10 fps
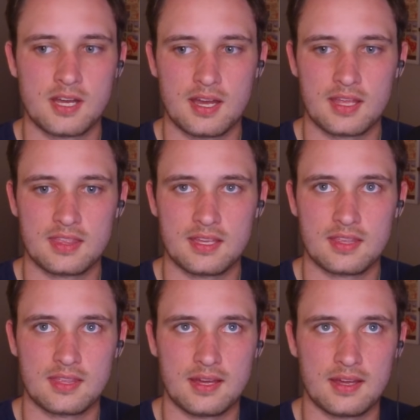I think
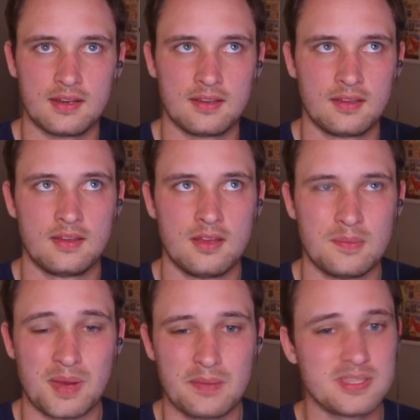that
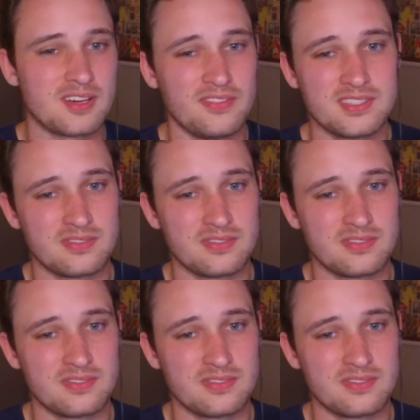Miami's offensive